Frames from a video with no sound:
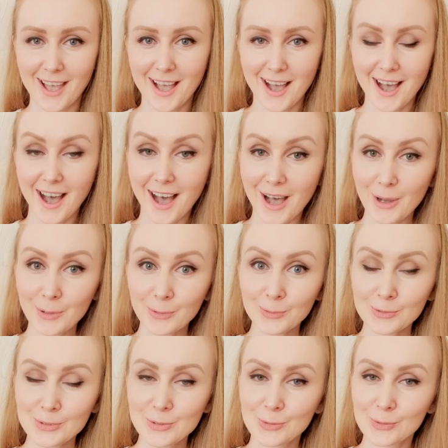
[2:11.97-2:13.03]

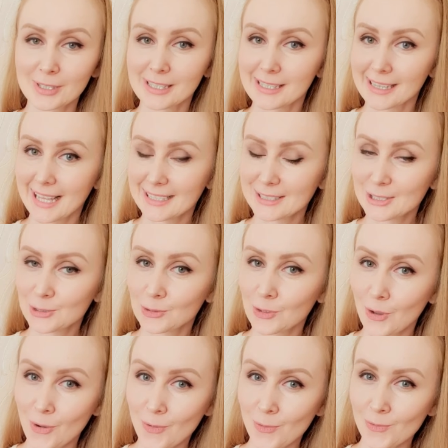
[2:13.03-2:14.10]
How do they let you
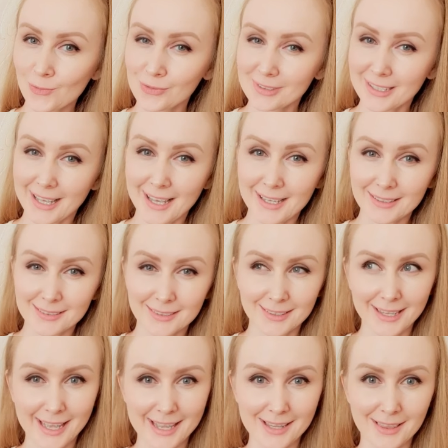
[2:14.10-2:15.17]
know that
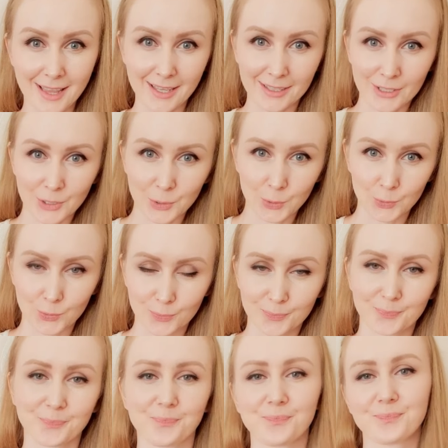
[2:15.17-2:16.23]
they like you?
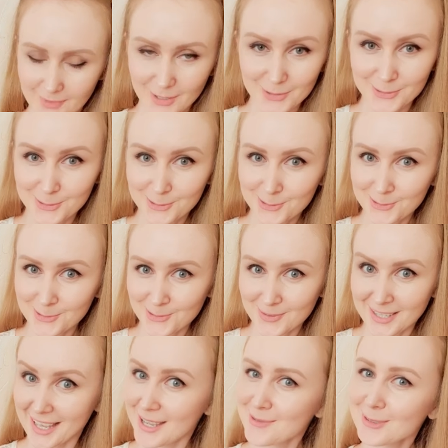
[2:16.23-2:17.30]
Ooh,
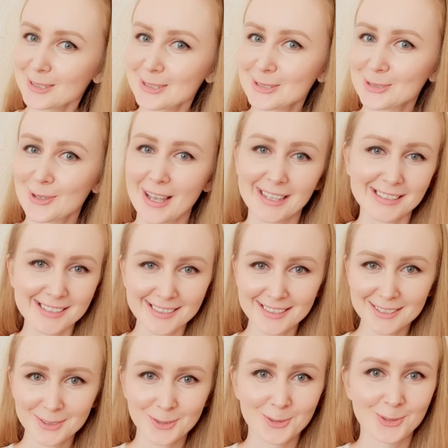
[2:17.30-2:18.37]
they would do
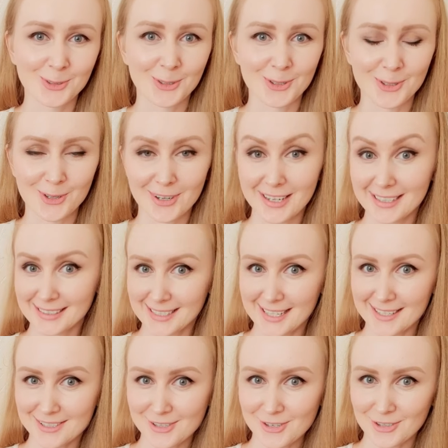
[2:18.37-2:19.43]
anything to draw your
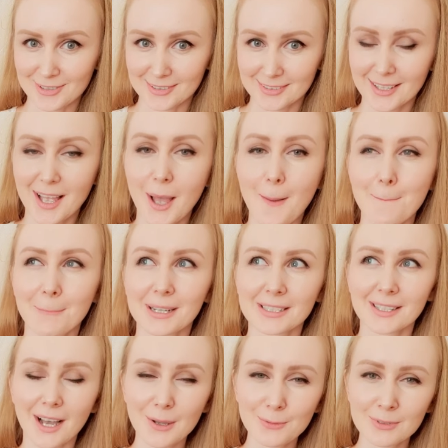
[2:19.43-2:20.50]
attention,
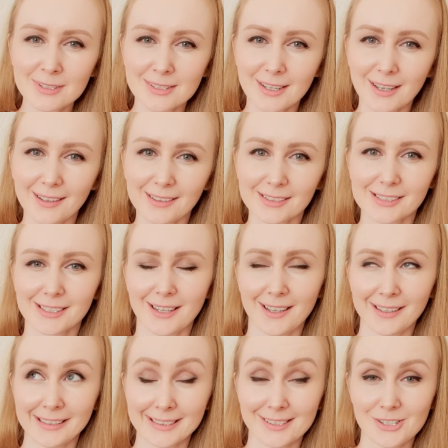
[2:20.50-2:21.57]
but I would say it's
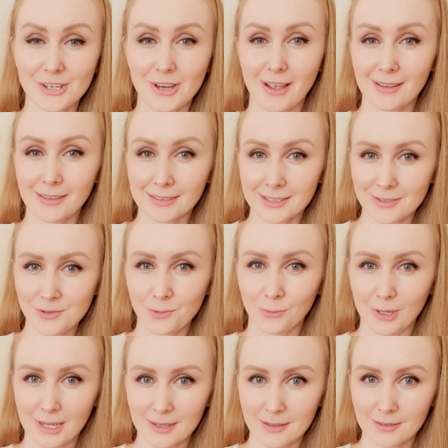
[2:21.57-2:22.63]
like in a childish
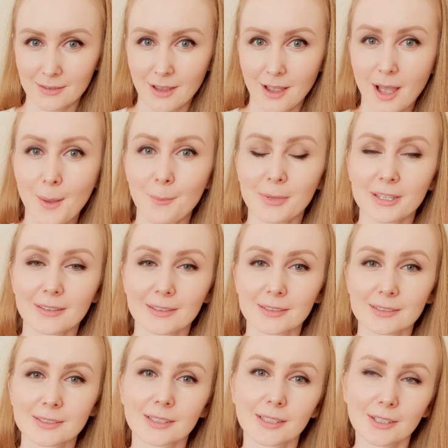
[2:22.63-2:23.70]
way
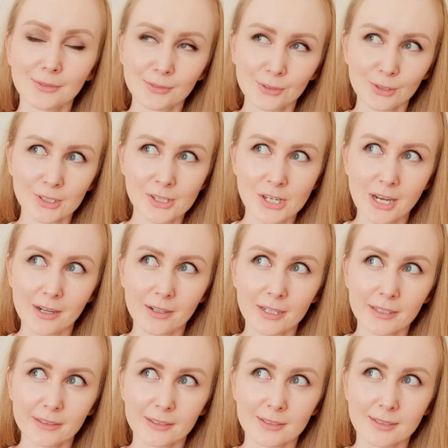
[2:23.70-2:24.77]
because if you're
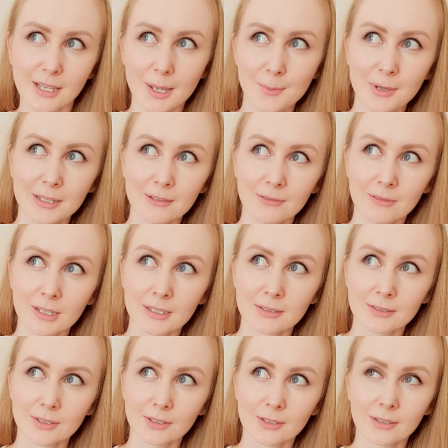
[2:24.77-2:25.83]
sharing the same
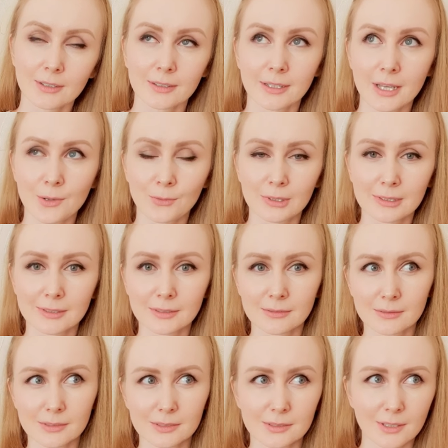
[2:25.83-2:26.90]
elevator they will
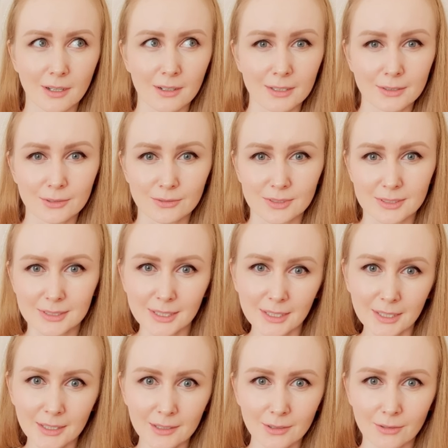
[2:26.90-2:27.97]
start to
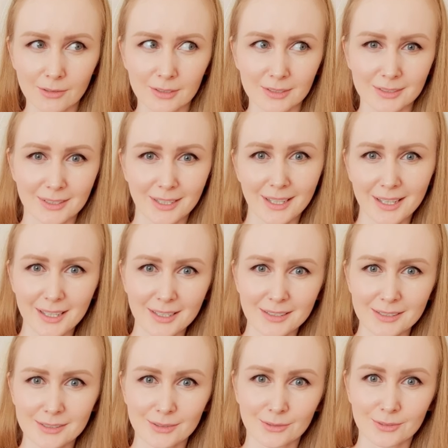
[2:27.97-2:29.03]
sing or
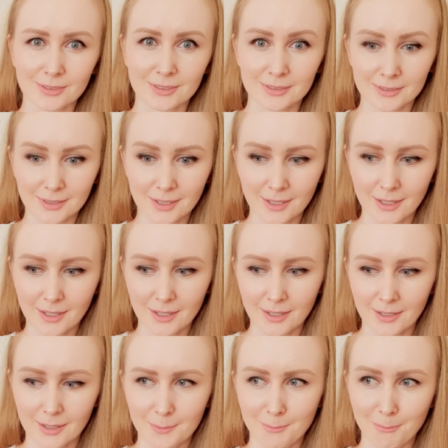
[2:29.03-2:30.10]
dance or
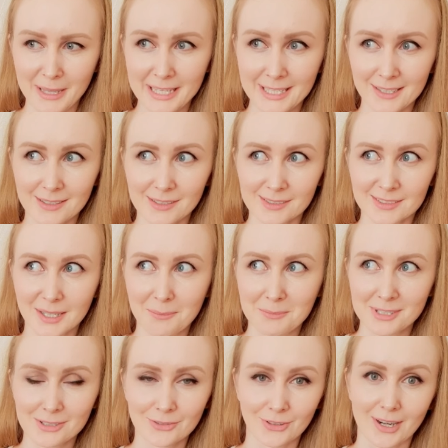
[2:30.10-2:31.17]
making some
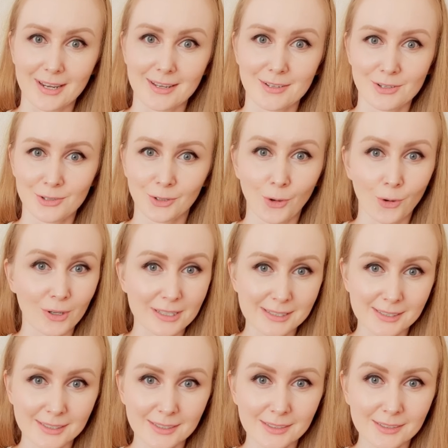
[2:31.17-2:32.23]
strange
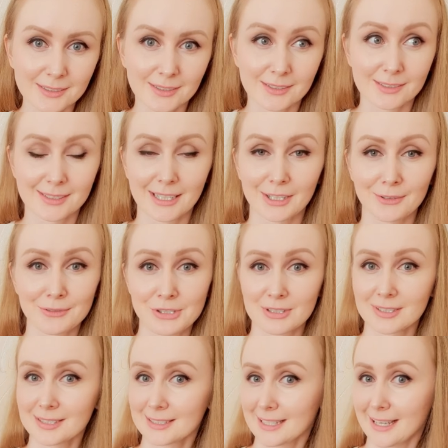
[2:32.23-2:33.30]
noises instead of
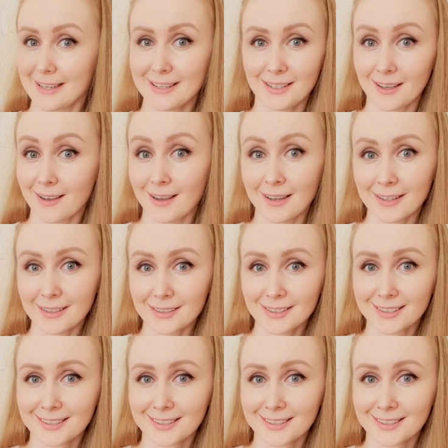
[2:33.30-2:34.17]
just saying hi.